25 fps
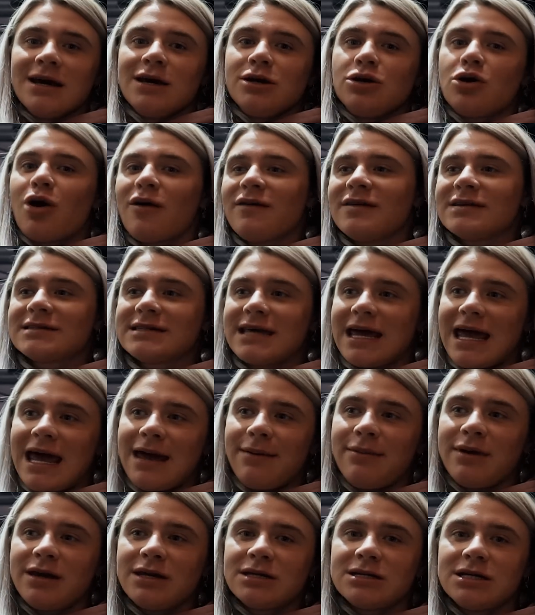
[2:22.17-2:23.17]
You're obviously
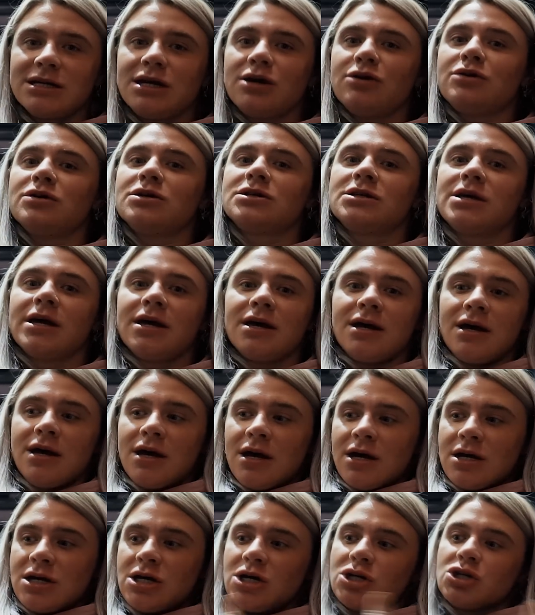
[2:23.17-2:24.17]
aiming to use
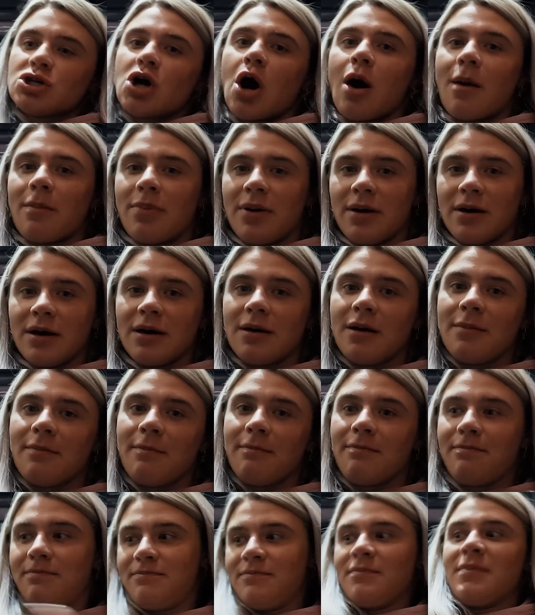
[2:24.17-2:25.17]
your top
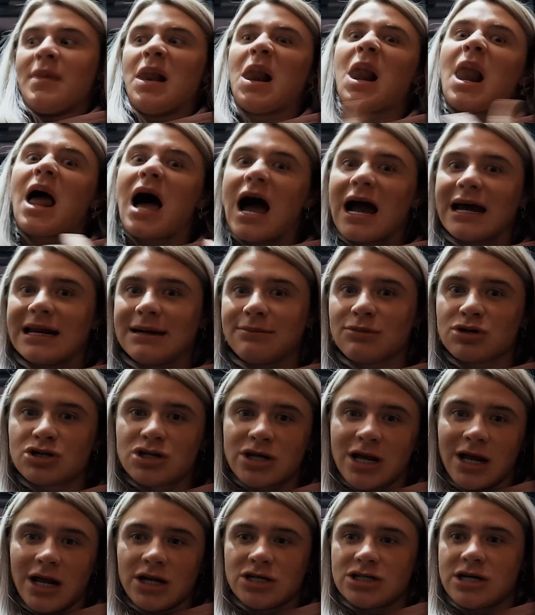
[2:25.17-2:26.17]
line
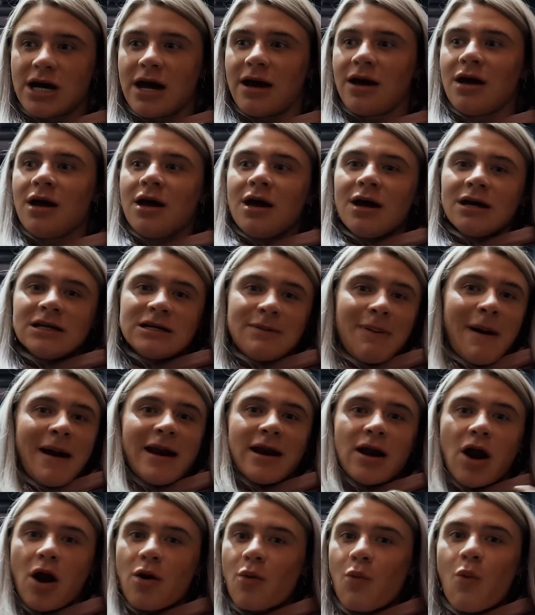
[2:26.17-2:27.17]
musculature
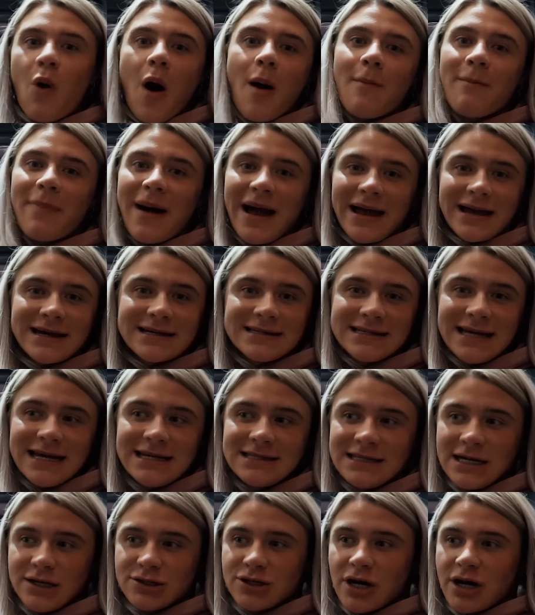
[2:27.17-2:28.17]
depending on what bias it
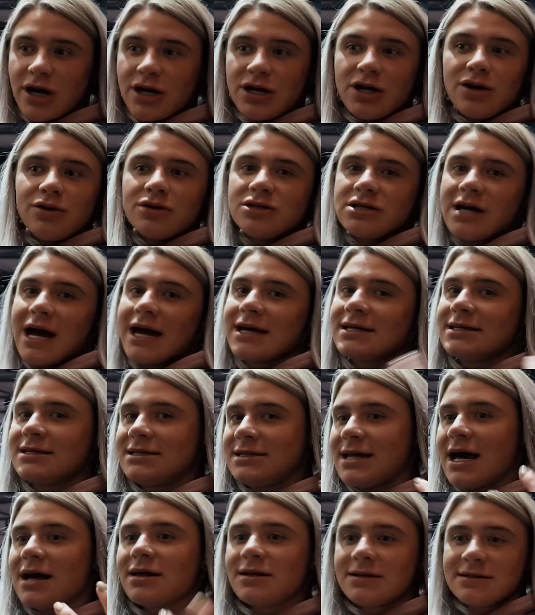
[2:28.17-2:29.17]
is that you're trying to do, chest,
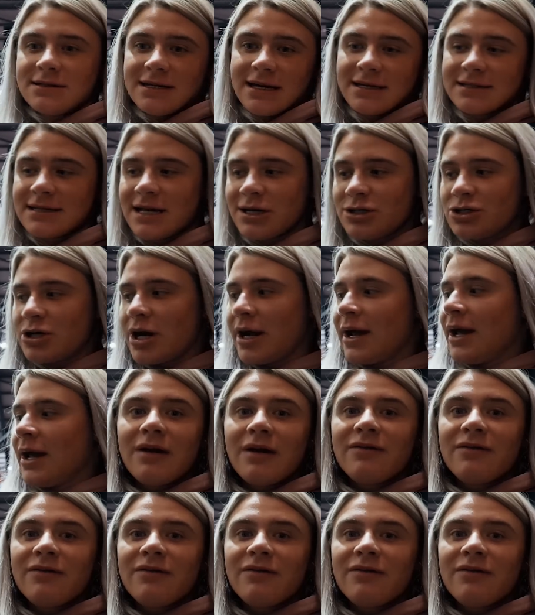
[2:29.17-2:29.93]
delts, etc.